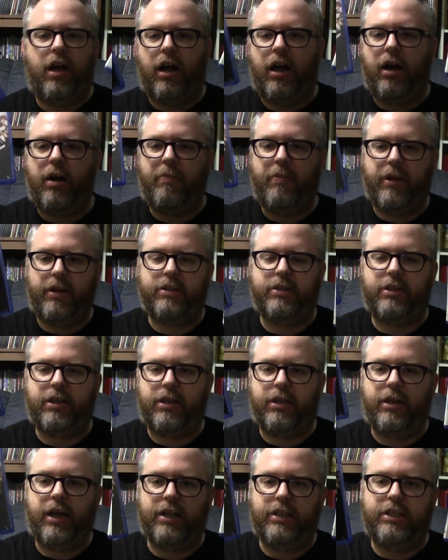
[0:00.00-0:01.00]
uh, but
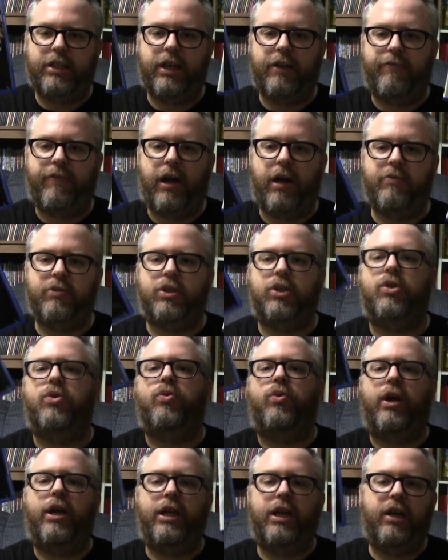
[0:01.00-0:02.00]
uh, nineteen eighty-five was a
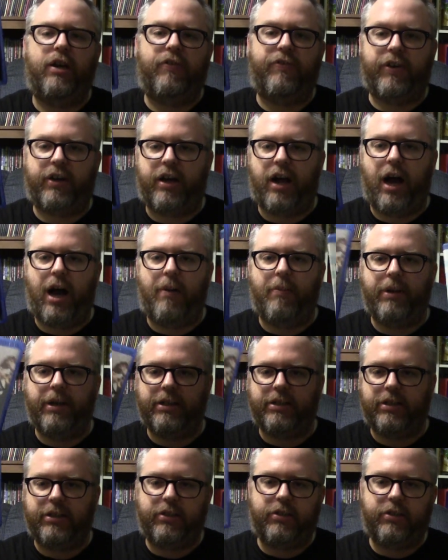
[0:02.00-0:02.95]
great year for comedies.